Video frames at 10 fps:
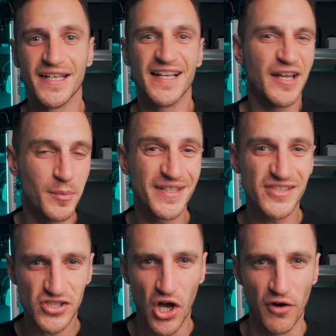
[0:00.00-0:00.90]
and a little bit
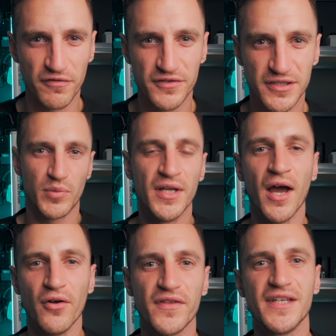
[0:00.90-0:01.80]
soft. But you
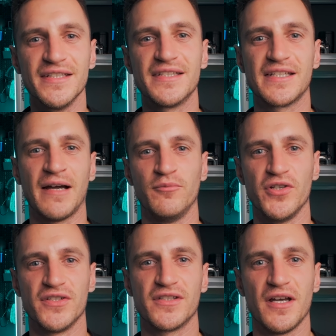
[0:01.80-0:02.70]
know, these
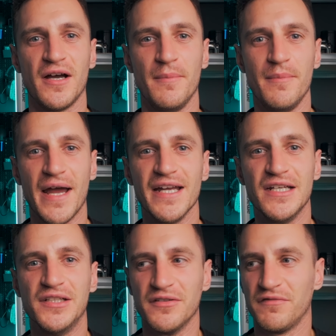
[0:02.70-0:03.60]
cameras are
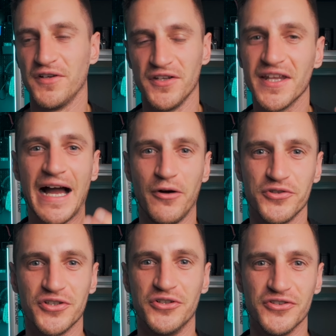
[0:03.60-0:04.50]
made for the
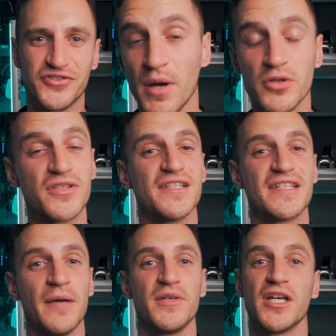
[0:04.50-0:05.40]
outdoors. Most of the
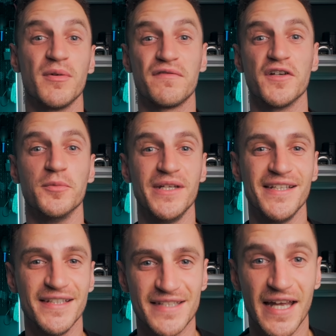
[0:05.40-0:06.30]
time you're going to be filming
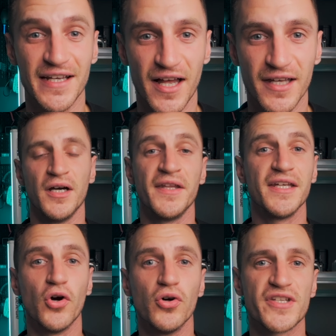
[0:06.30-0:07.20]
in daylight. And the
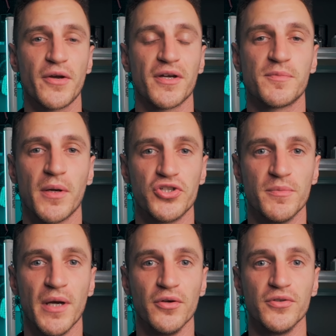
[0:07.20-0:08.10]
auto exposure
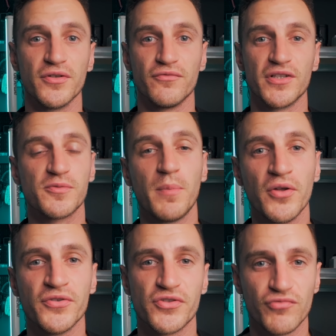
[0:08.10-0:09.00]
mode
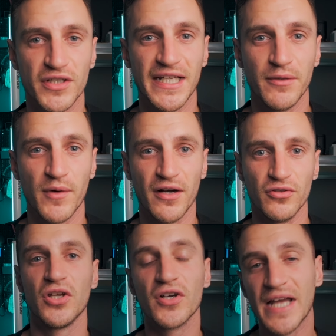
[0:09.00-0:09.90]
responds really well.
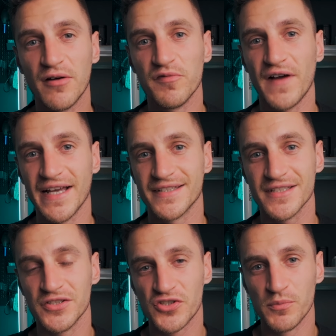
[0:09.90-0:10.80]
Look how fast
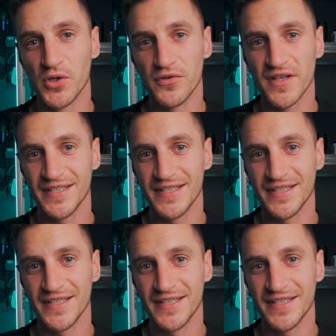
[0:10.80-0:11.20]
and smooth it